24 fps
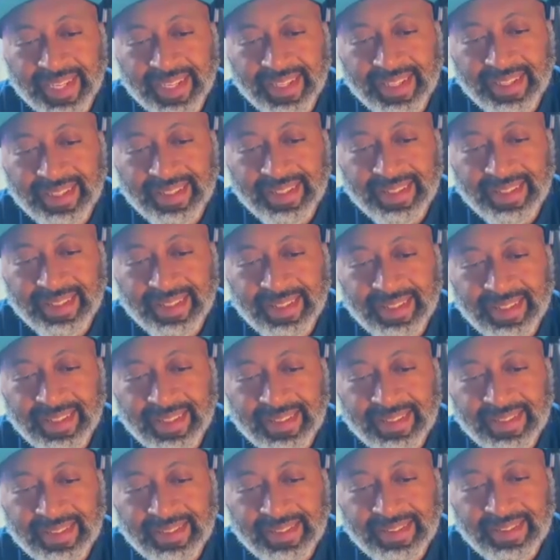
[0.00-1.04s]
every week, as a
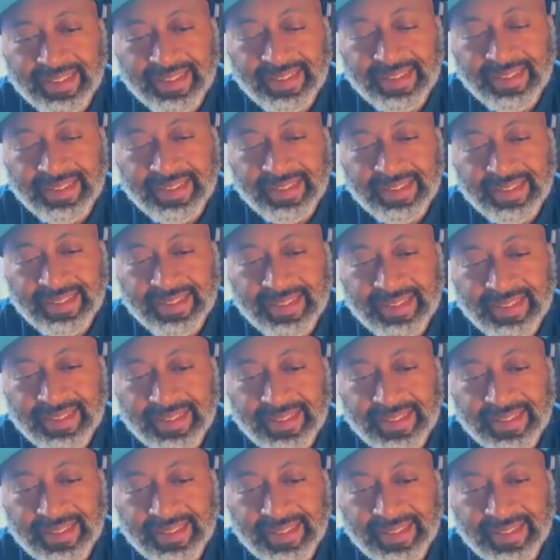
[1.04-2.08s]
matter of fact.
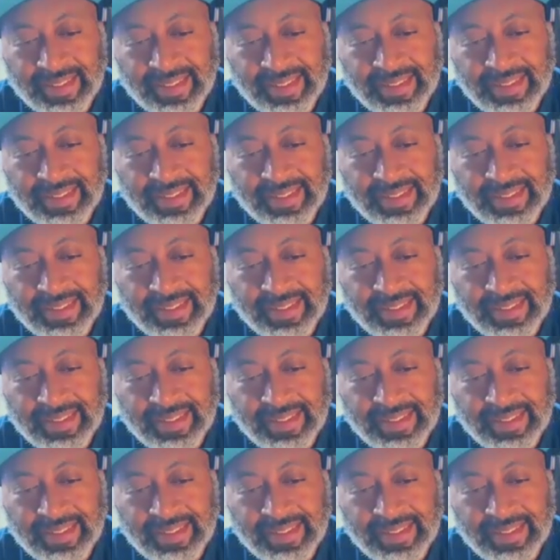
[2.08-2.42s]
So